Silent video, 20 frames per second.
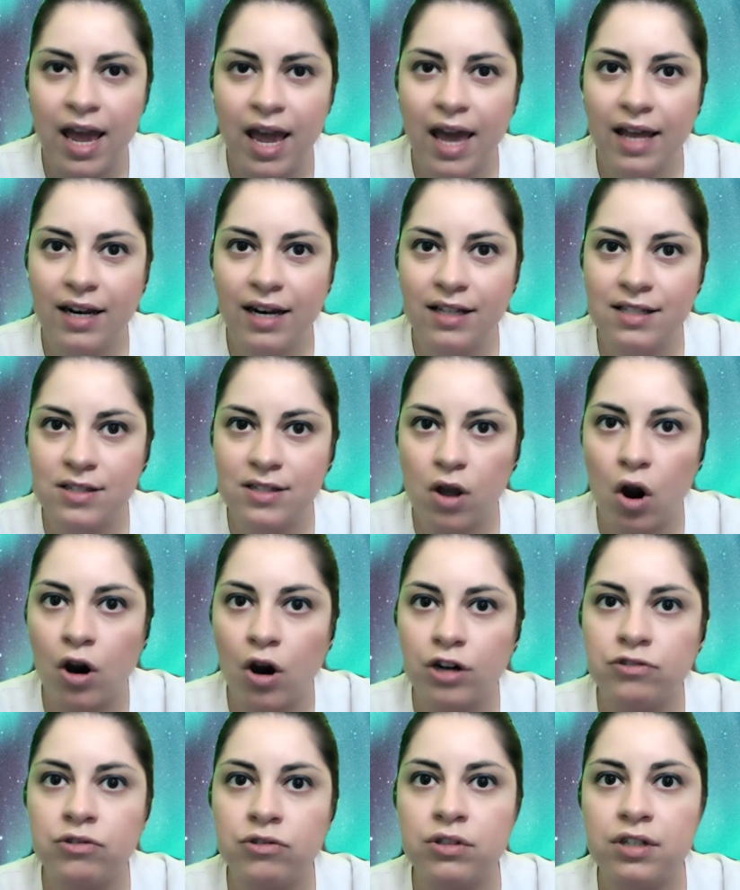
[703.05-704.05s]
And it's
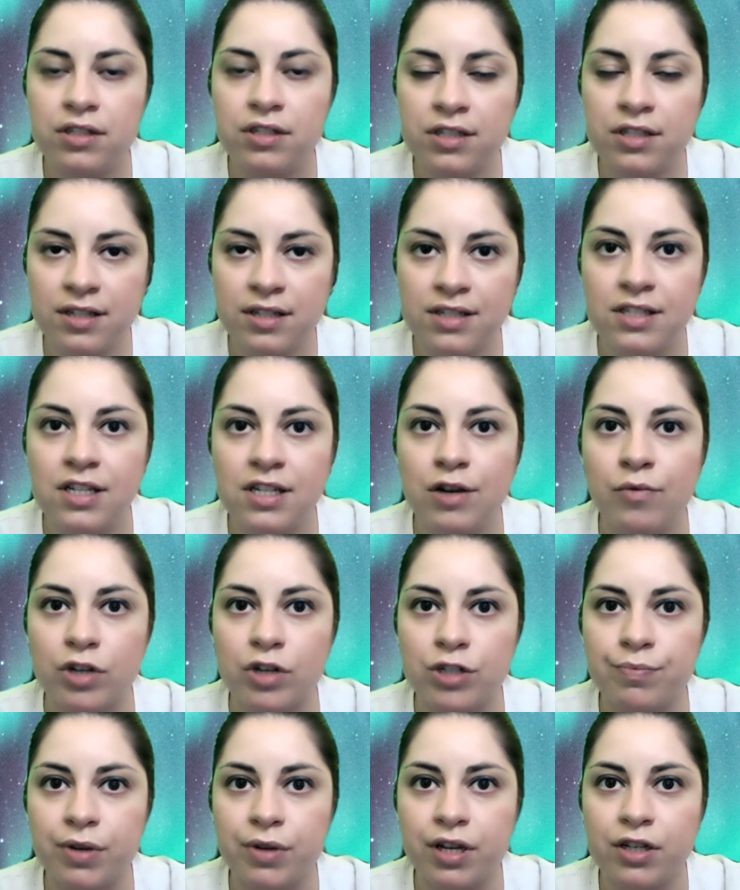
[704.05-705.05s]
hard to
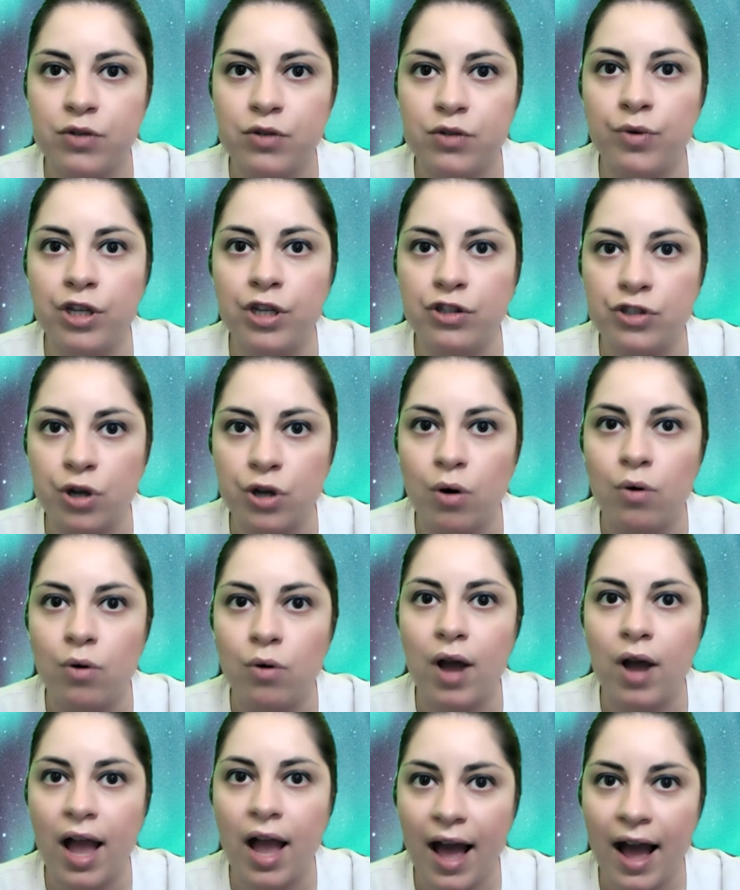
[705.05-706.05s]
distinguish because we
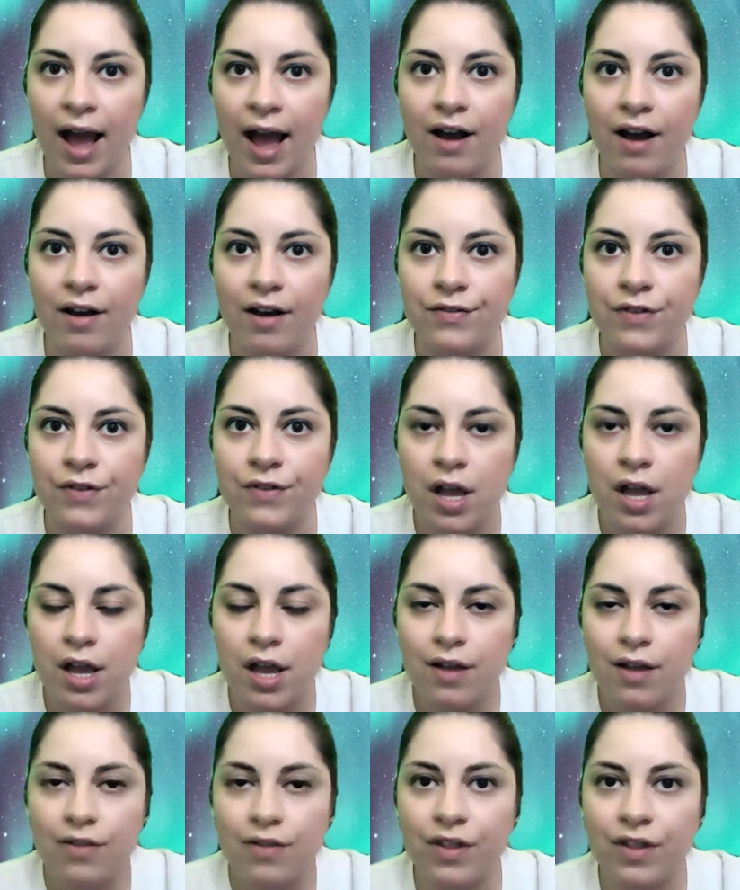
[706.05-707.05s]
don't have
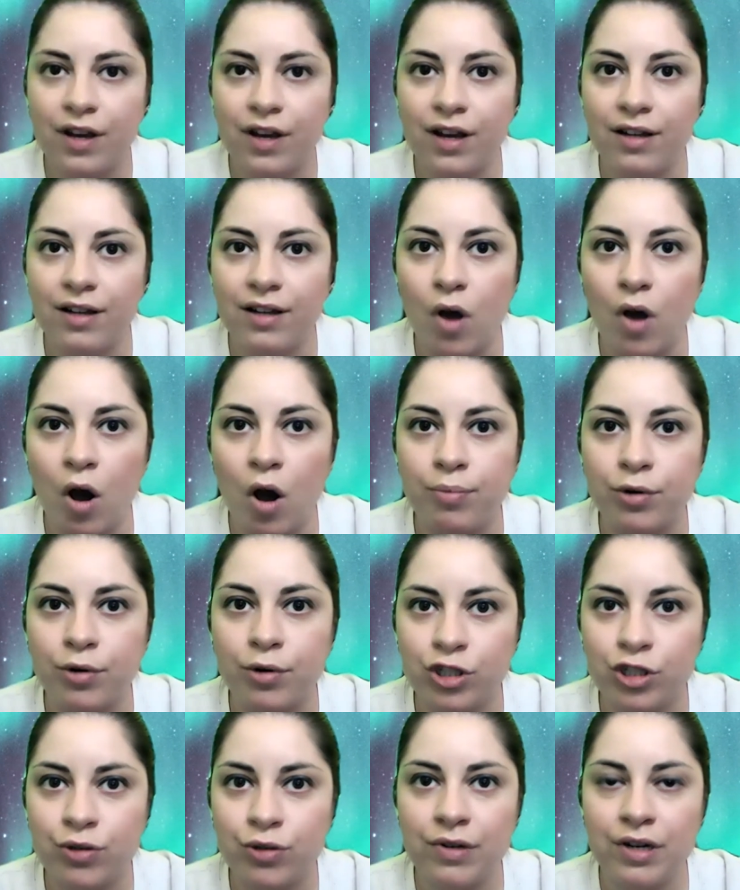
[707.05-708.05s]
the
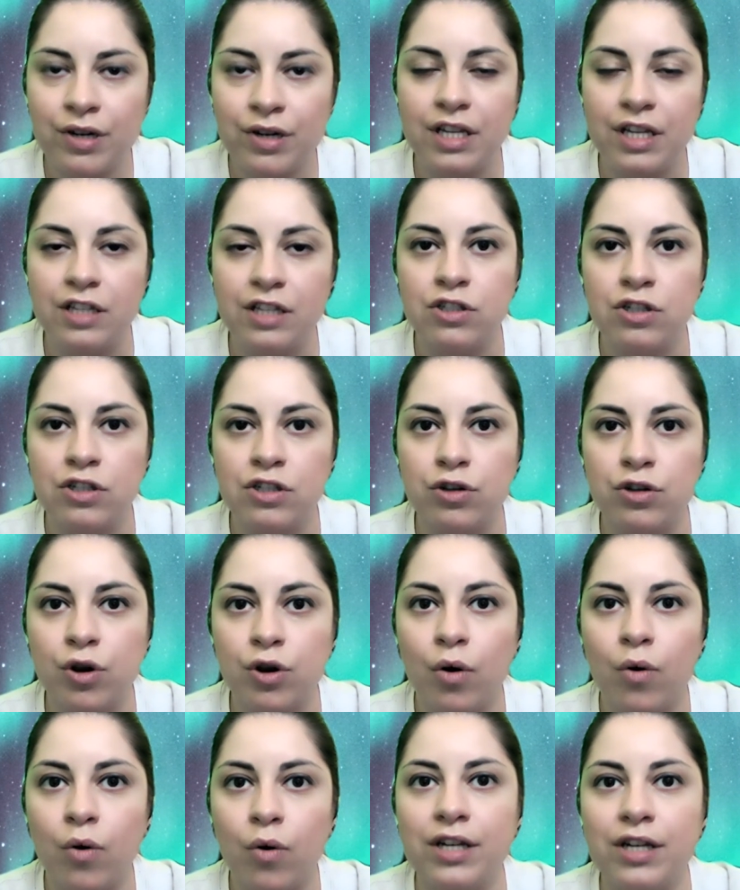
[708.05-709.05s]
opportunity to
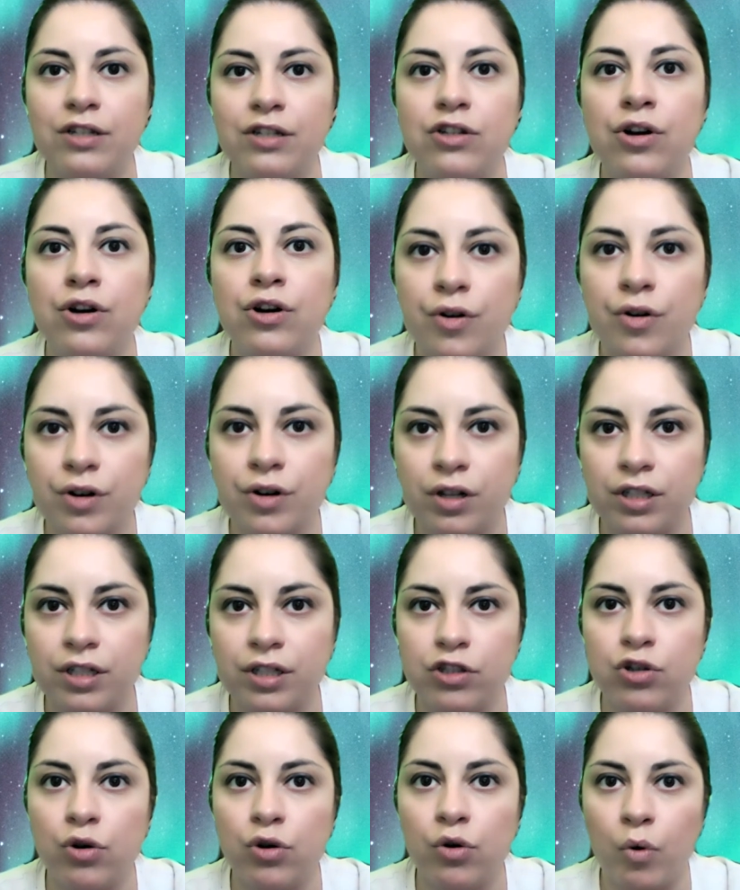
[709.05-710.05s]
go internally
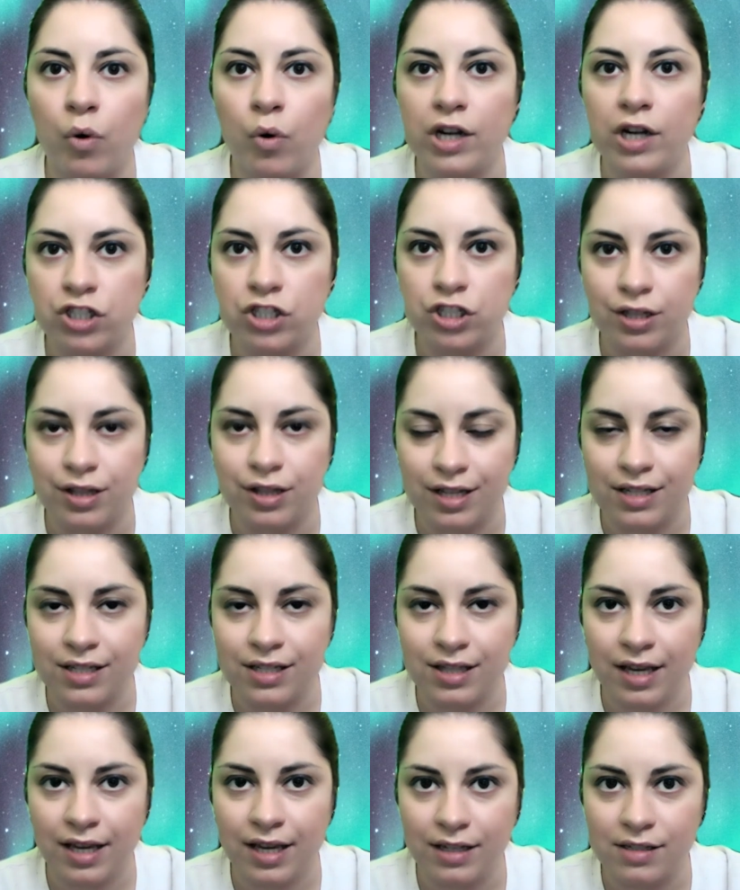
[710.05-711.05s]
to question these
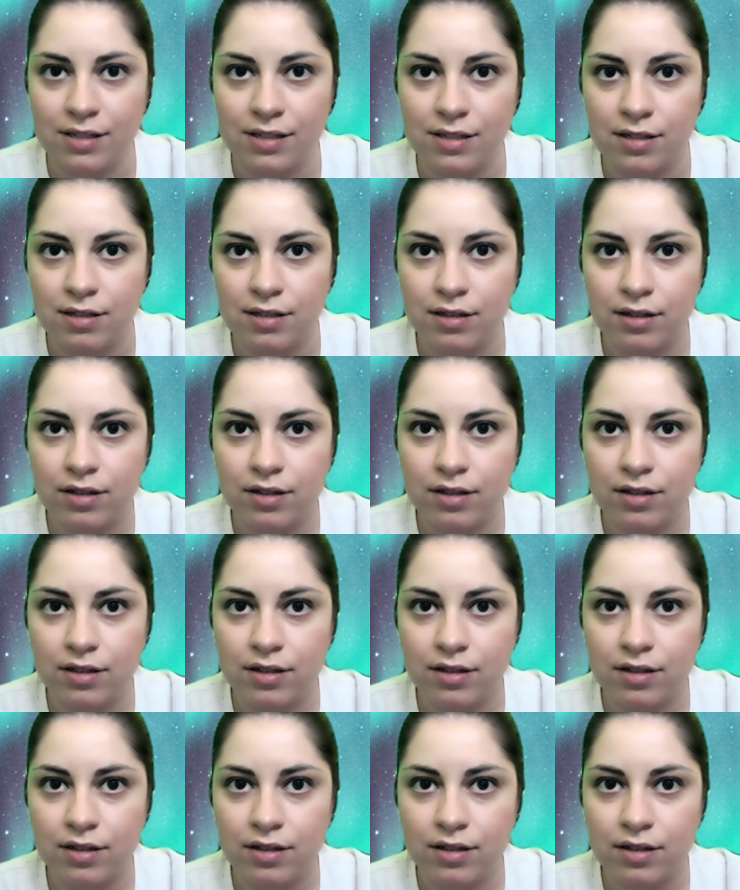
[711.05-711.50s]
things,